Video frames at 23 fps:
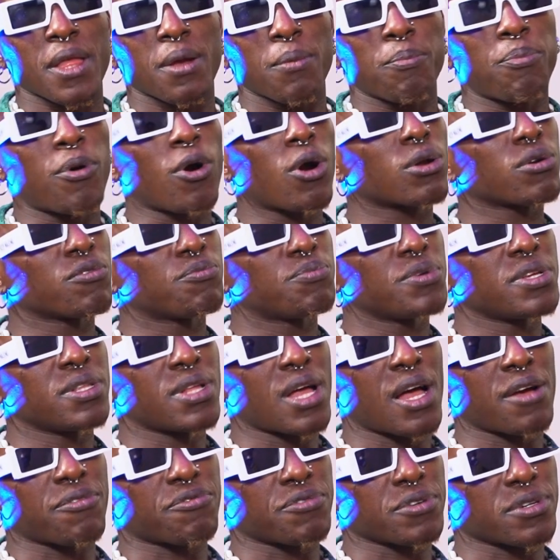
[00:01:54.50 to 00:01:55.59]
Part of being
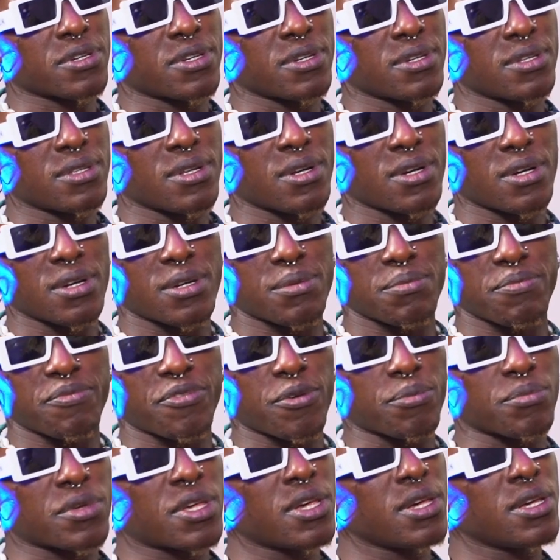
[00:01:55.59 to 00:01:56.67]
African,
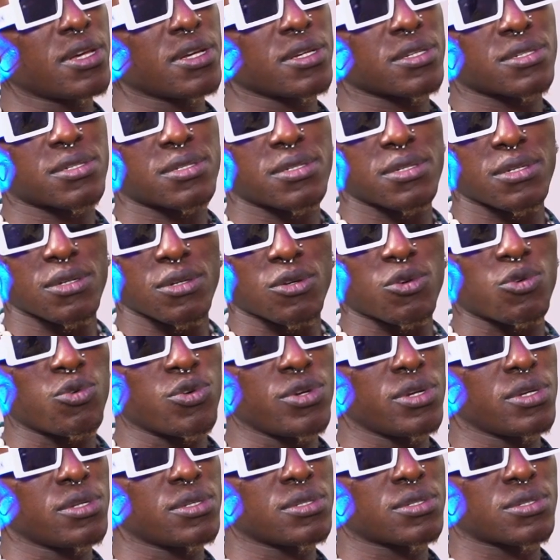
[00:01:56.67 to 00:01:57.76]
from kings to
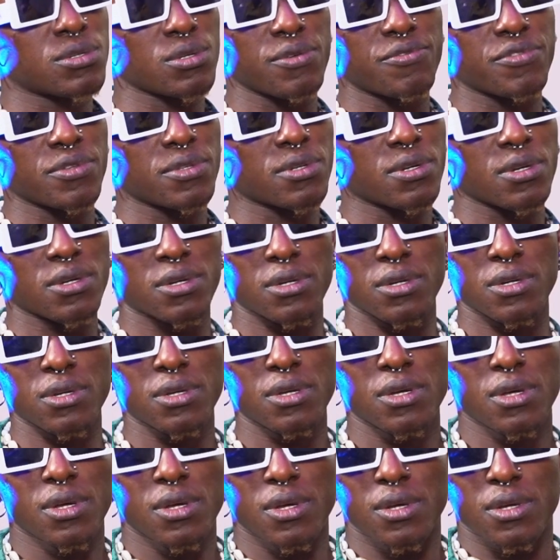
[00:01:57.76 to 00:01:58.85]
queens to even
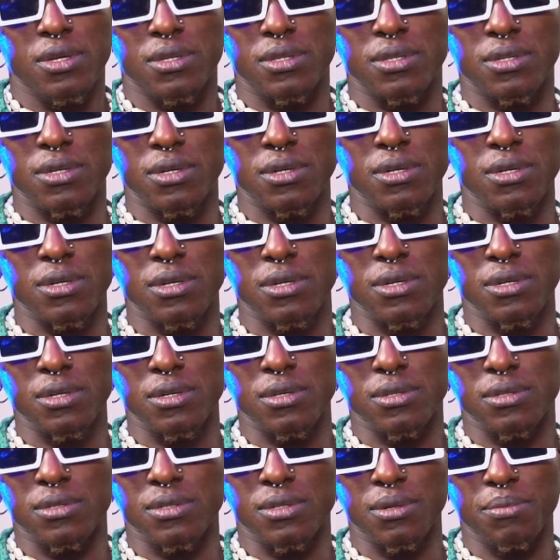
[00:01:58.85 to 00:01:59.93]
the
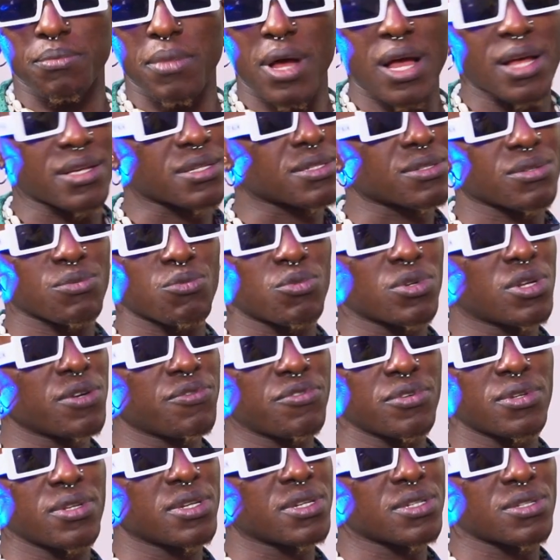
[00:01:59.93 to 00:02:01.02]
mass, whatever
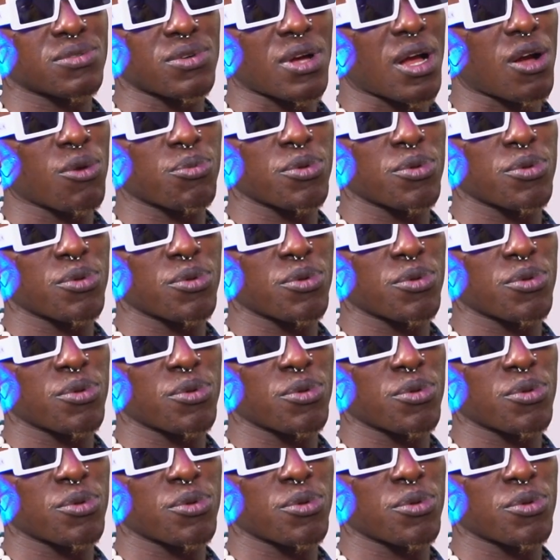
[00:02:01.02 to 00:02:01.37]
it is, how